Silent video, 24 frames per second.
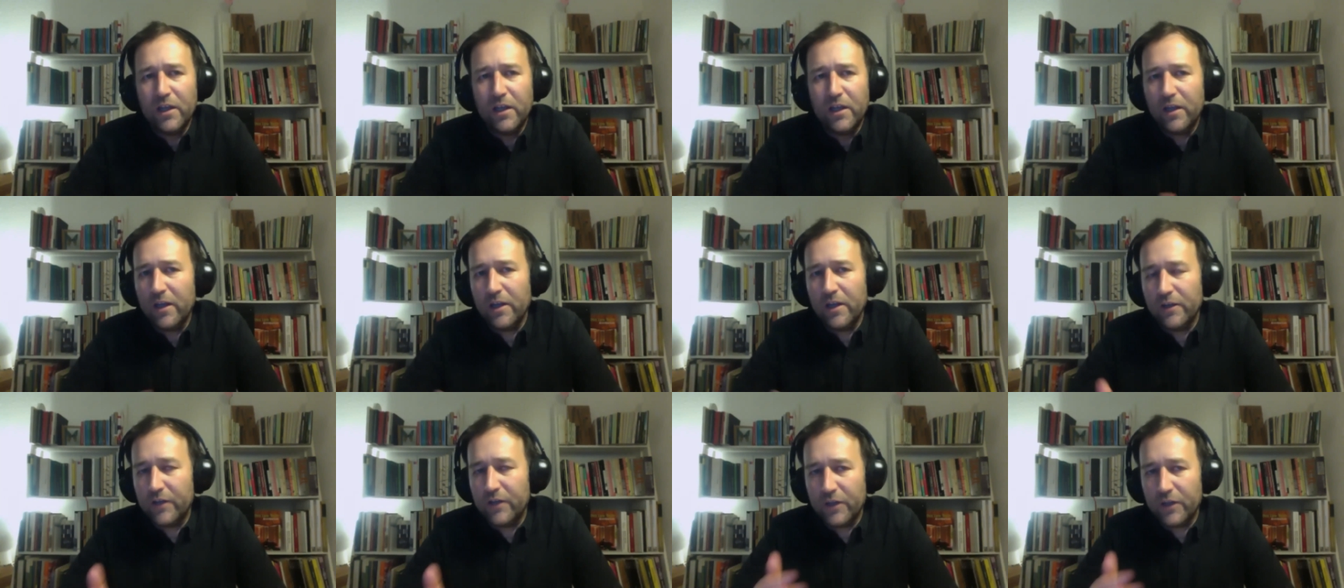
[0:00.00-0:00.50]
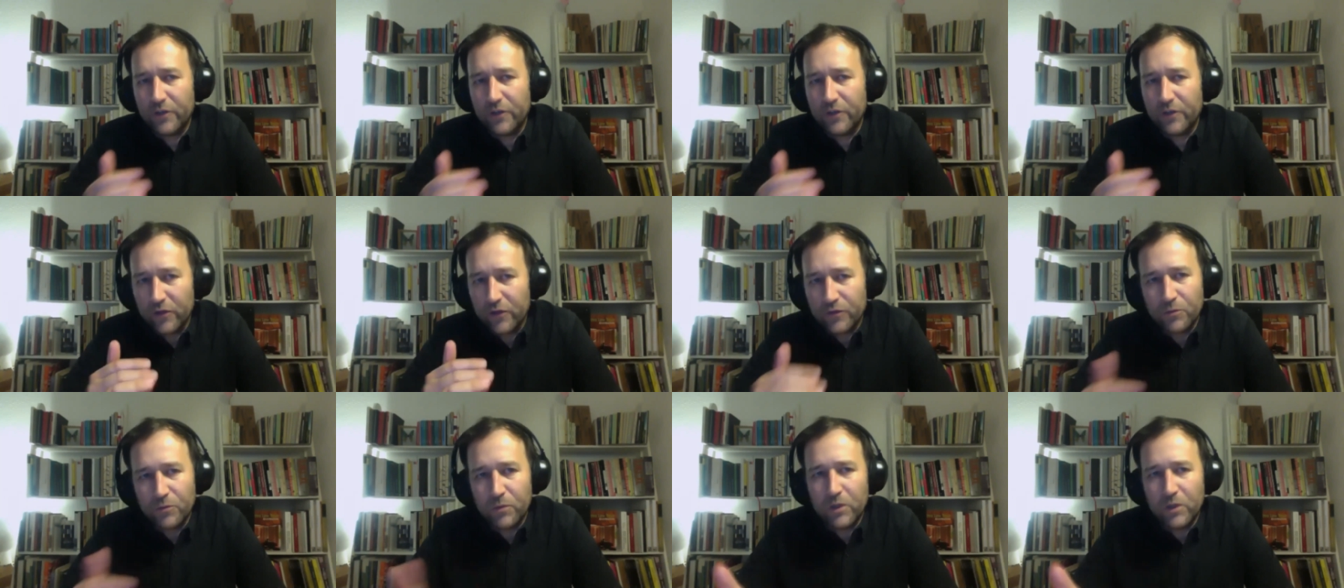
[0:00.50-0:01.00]
uh, the
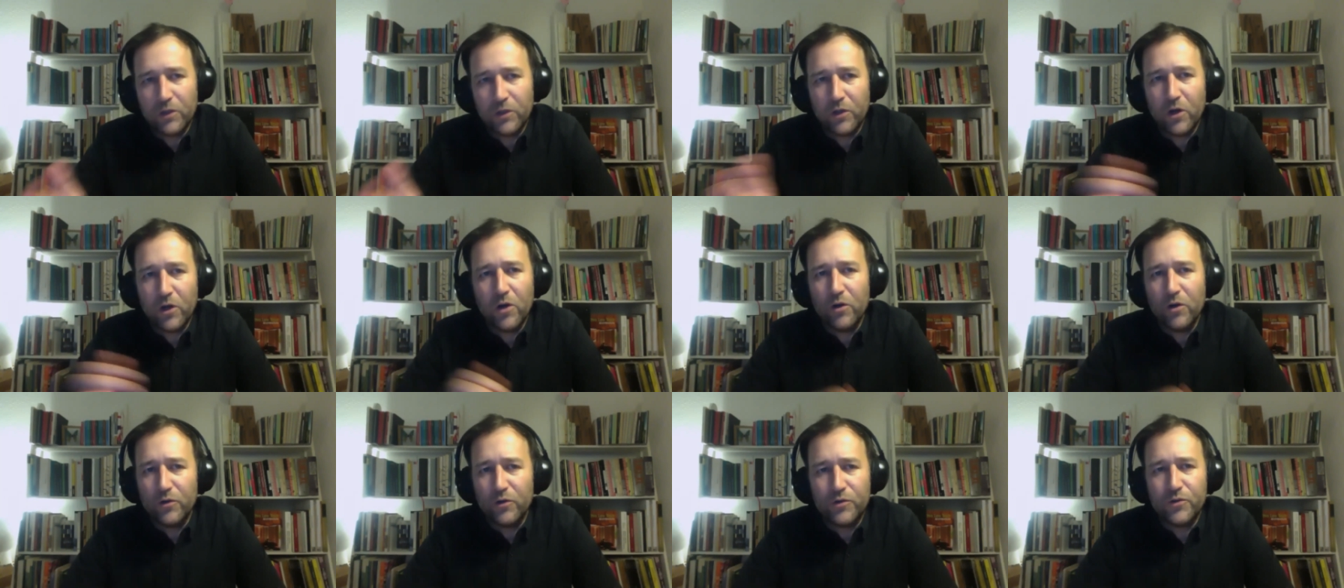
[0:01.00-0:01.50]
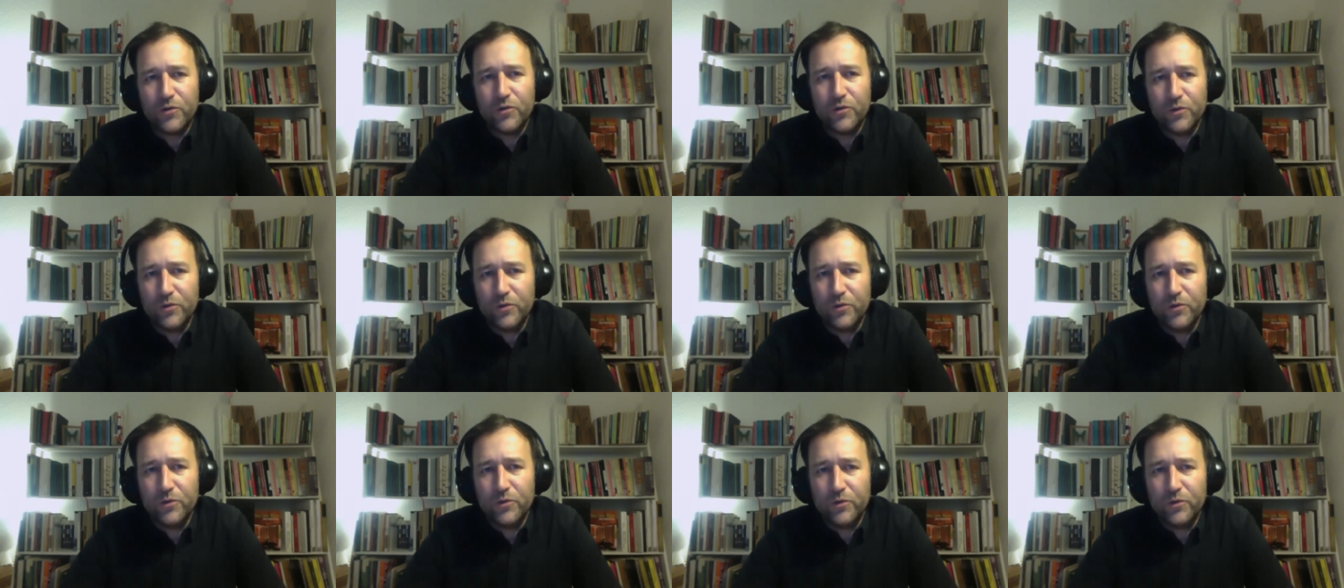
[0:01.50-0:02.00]
cost will go
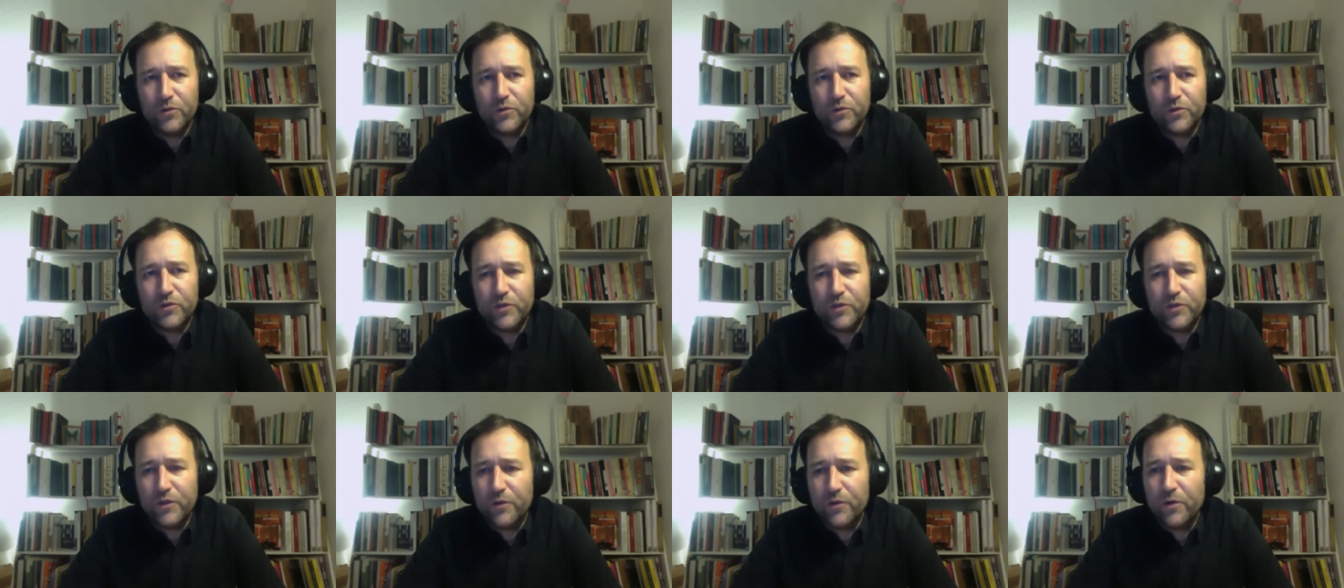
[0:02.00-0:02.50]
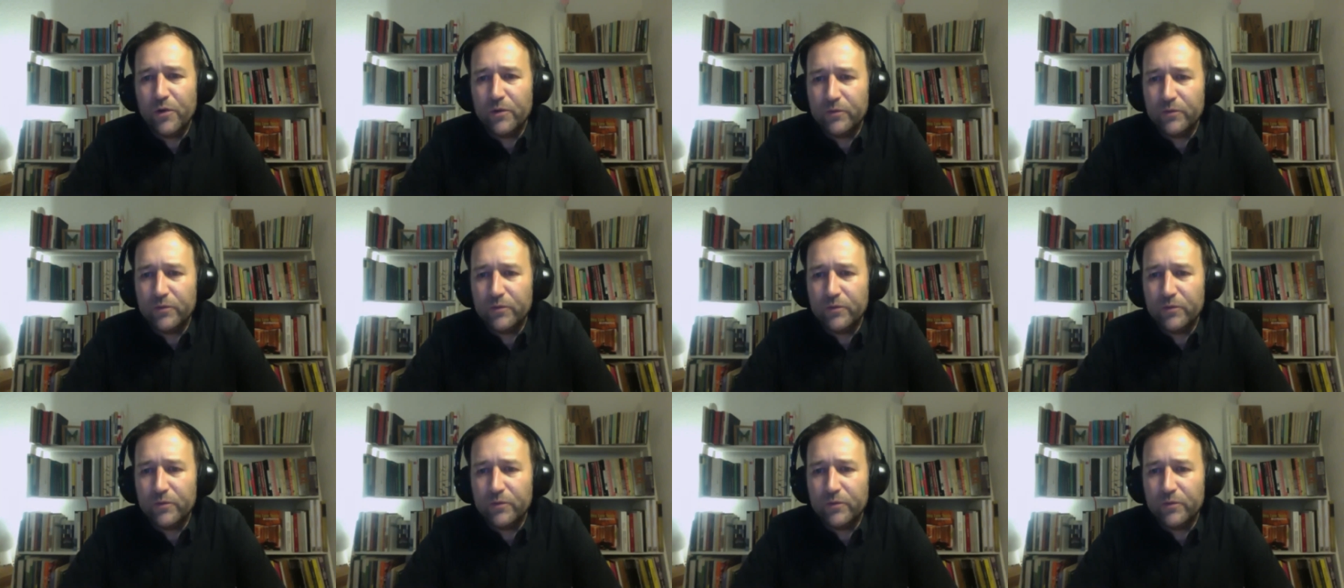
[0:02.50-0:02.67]
to to zero.